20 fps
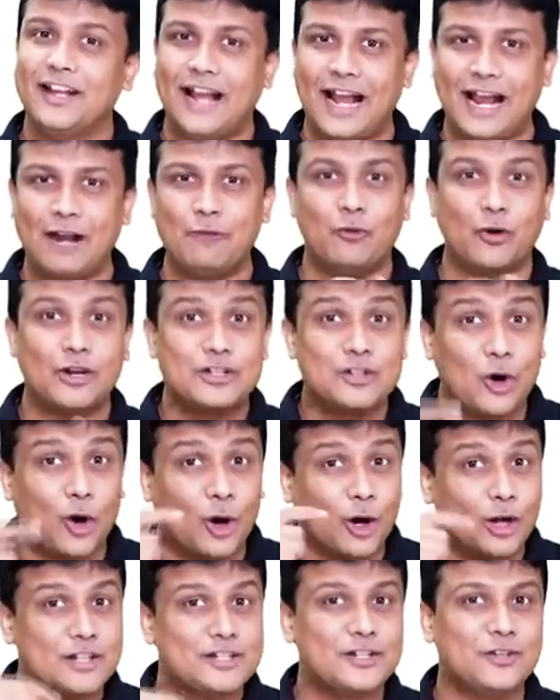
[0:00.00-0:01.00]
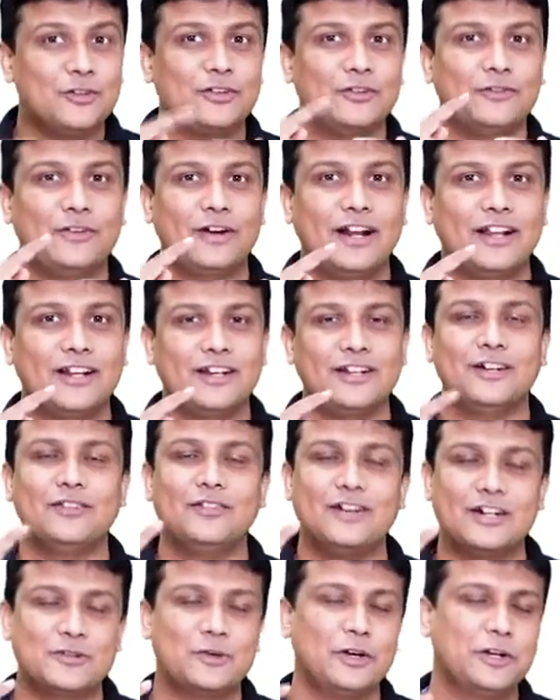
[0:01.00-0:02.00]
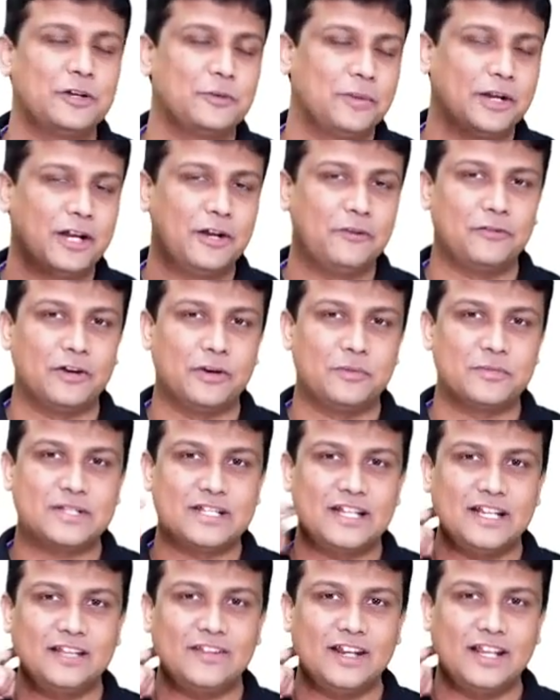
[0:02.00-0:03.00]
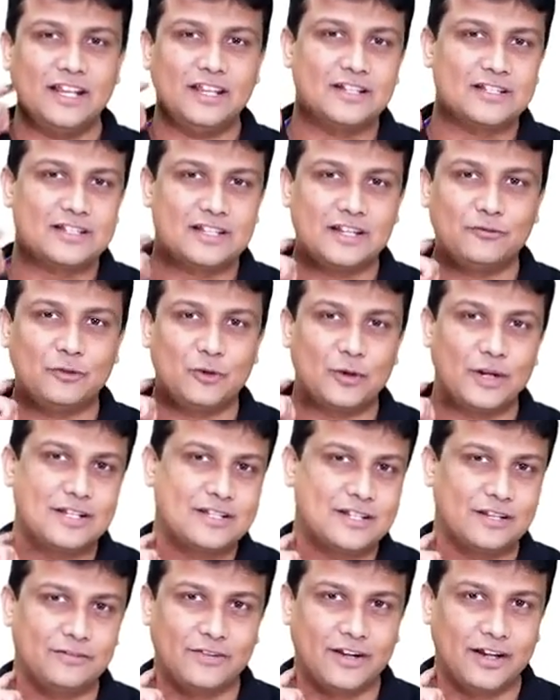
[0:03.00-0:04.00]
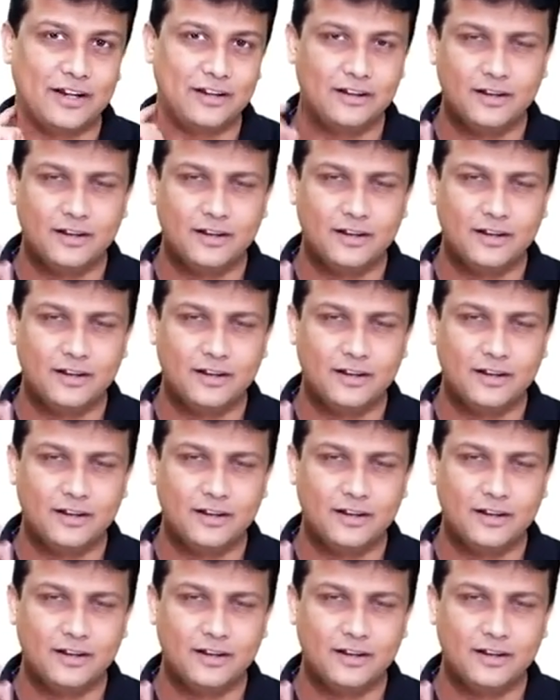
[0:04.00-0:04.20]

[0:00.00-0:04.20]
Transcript: And what is the origin of the phrenic nerve? It's going to begin from C3, C4 and C5.